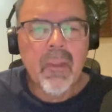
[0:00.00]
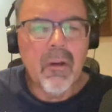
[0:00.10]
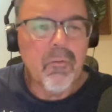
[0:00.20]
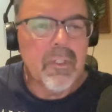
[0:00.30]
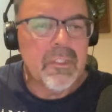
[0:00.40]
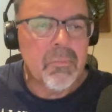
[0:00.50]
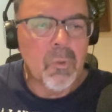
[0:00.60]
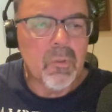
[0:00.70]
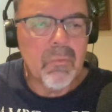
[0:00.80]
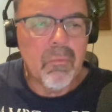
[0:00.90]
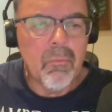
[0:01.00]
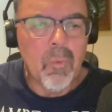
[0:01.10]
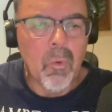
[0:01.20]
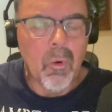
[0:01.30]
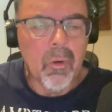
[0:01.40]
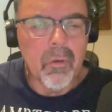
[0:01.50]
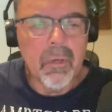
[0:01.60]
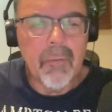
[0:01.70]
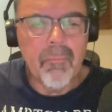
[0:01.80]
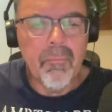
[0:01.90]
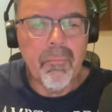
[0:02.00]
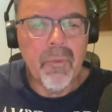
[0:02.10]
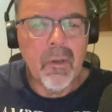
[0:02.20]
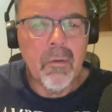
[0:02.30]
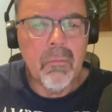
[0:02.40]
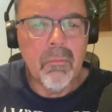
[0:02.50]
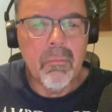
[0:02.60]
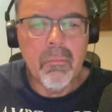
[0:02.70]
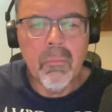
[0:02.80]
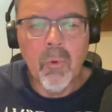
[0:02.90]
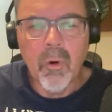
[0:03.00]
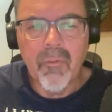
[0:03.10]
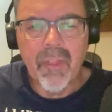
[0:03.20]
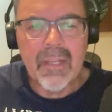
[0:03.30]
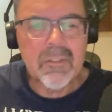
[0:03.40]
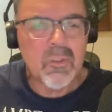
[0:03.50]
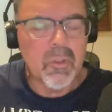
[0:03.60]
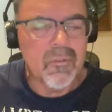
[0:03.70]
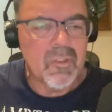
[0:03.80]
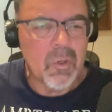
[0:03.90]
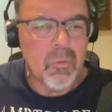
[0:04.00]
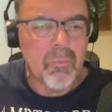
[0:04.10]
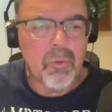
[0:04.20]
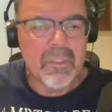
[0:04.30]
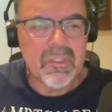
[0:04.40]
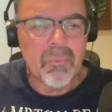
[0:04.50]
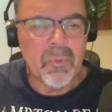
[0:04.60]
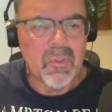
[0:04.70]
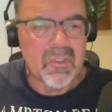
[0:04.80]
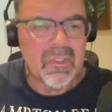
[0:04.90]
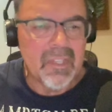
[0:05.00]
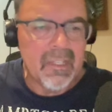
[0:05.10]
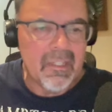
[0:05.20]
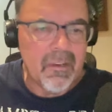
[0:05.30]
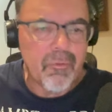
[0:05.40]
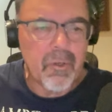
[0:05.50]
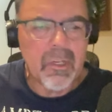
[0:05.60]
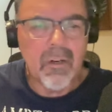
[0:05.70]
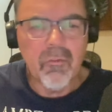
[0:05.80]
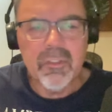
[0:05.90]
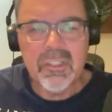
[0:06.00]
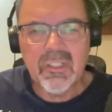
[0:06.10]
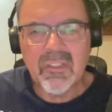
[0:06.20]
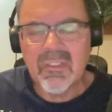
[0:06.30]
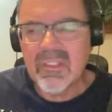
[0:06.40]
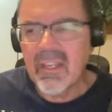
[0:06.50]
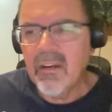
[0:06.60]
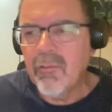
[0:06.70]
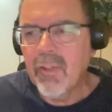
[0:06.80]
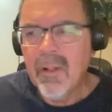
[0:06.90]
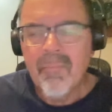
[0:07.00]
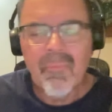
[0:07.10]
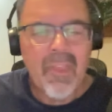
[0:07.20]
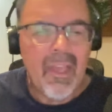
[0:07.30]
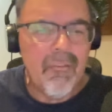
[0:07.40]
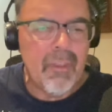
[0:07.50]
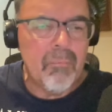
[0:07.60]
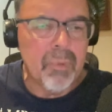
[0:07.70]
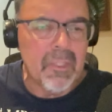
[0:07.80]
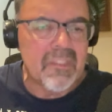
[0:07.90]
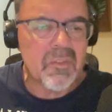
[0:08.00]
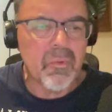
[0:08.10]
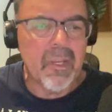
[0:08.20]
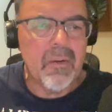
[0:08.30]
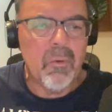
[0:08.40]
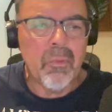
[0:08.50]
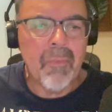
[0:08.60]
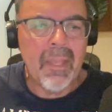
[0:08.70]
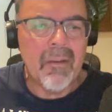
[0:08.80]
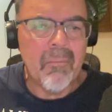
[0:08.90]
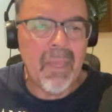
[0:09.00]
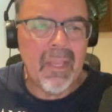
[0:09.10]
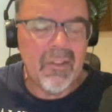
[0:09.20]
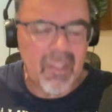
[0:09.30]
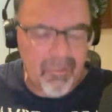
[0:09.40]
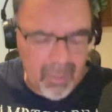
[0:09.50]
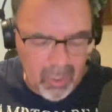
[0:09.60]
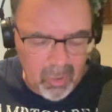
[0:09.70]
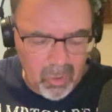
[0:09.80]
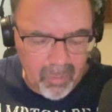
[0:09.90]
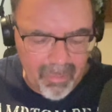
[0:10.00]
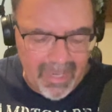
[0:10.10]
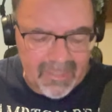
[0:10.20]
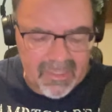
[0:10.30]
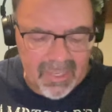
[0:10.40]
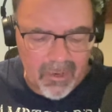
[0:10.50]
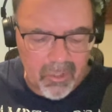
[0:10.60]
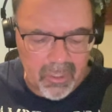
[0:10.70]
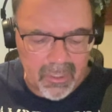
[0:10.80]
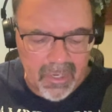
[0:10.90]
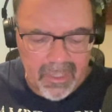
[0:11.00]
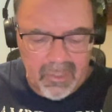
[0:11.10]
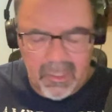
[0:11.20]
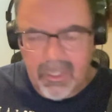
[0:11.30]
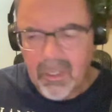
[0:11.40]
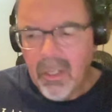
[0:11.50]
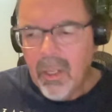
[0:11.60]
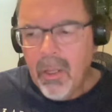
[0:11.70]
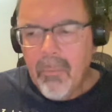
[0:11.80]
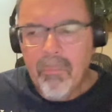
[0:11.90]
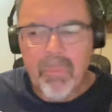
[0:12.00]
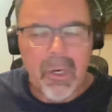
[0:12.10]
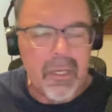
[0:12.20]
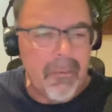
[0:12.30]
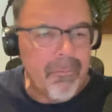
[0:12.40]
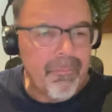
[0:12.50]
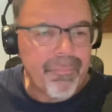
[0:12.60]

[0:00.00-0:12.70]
coverage, more more uh, you know more of that sort of zone principles and, and different coverages instead of heavy blitz rate with man to man, leaving cornerbacks out on an island. But